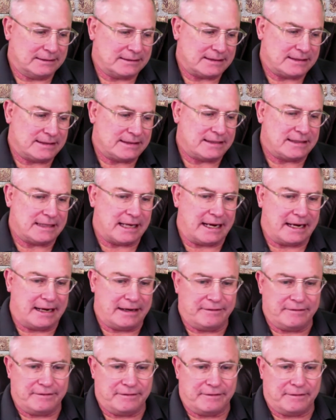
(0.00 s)

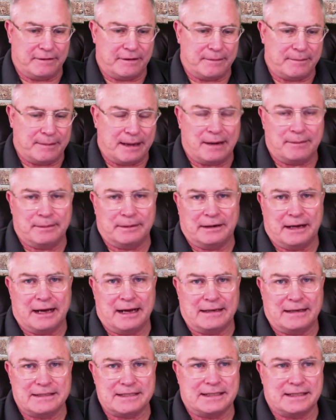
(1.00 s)
saying from Albert
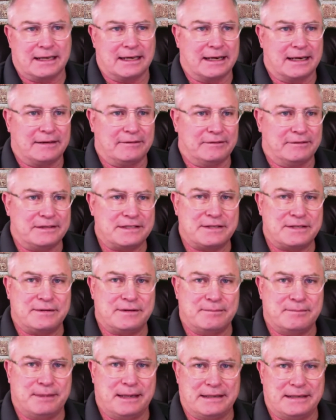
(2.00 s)
Einstein, which
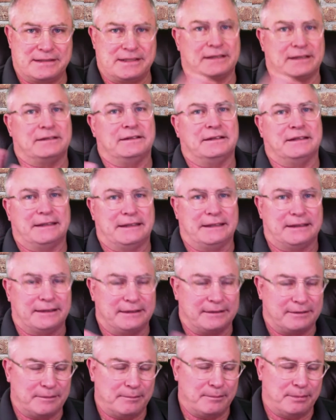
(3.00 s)
basically
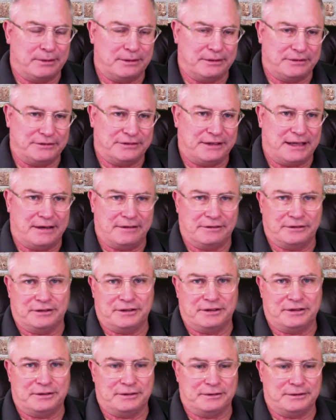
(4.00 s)
boils down
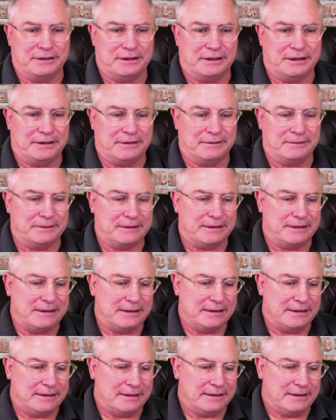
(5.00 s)
to,
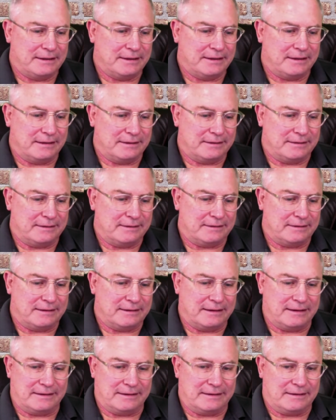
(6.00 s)
uh,
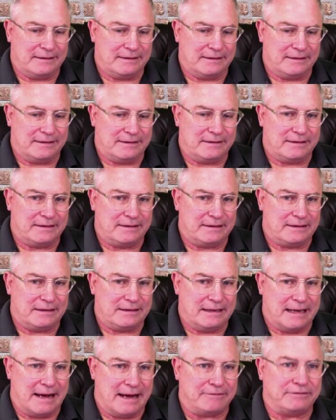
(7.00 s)

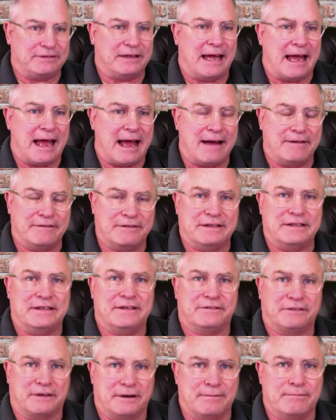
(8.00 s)
you have to have a
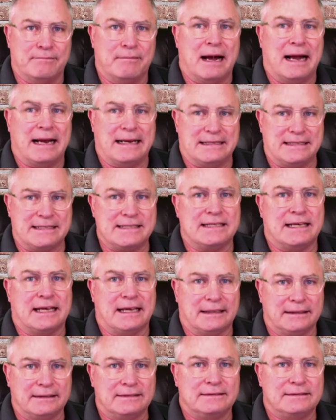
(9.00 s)
different
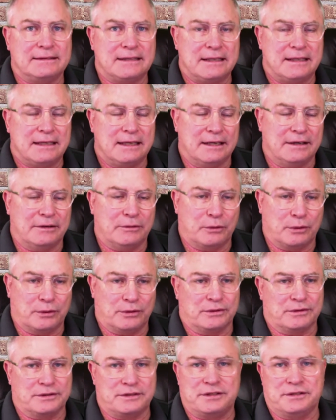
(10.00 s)
mindset in
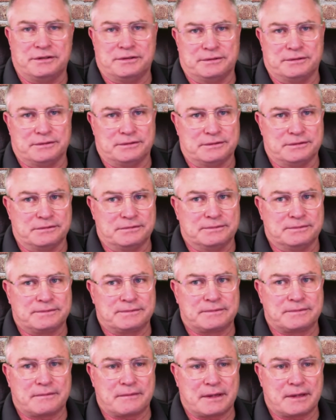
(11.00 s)
order to
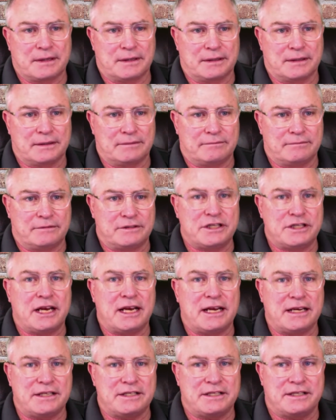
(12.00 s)

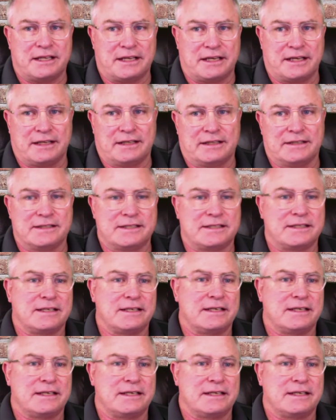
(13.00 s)
change things.